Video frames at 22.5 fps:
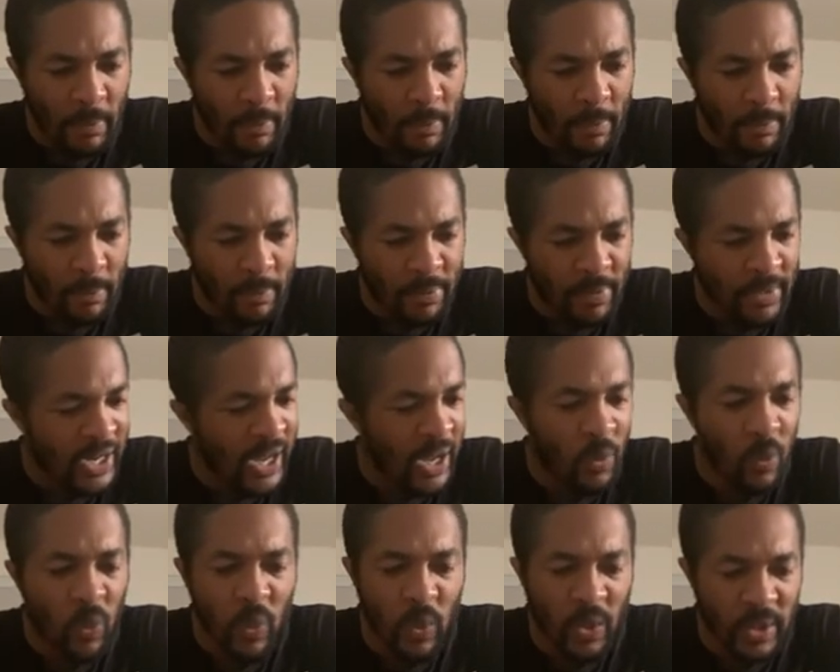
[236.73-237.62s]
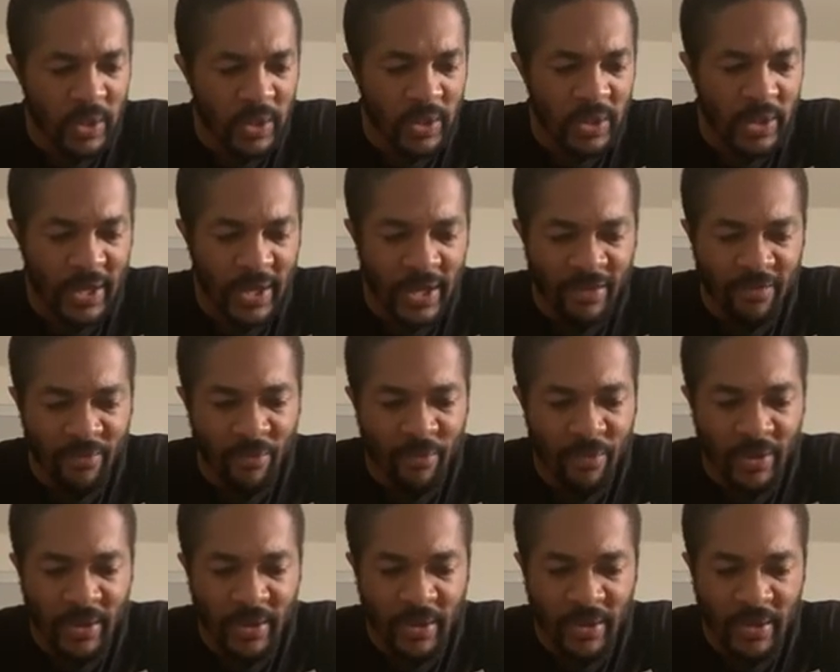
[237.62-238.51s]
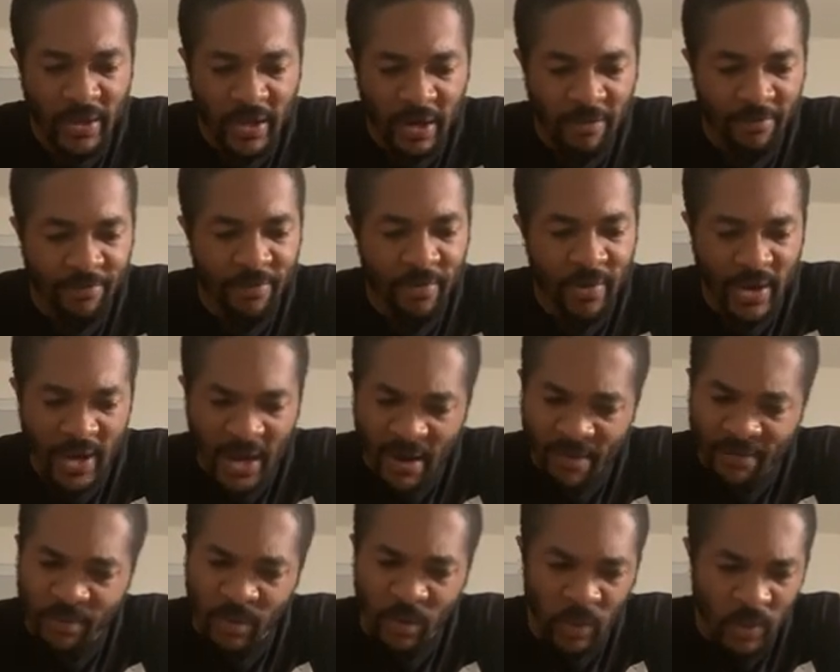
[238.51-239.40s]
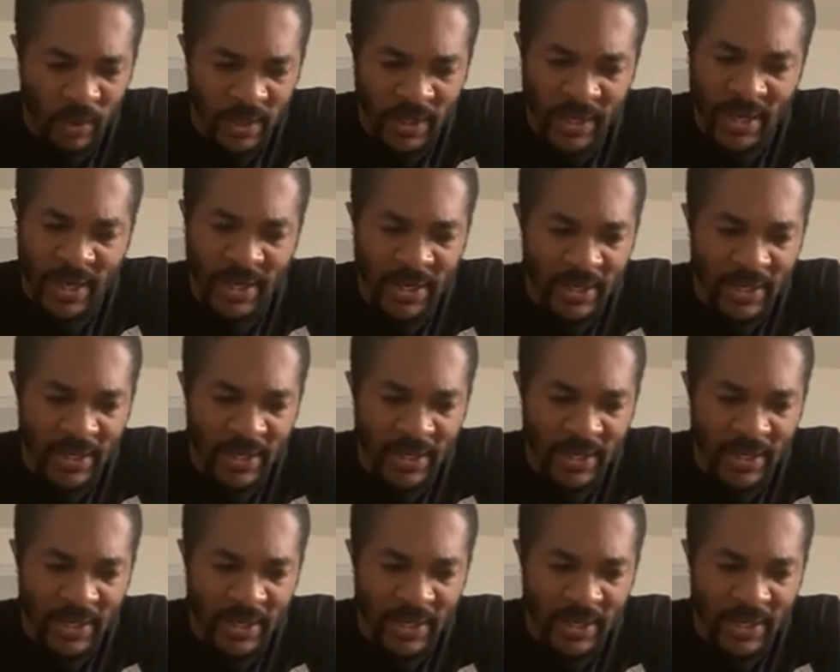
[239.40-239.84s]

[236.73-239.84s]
but I wouldn't have been there forever, would I?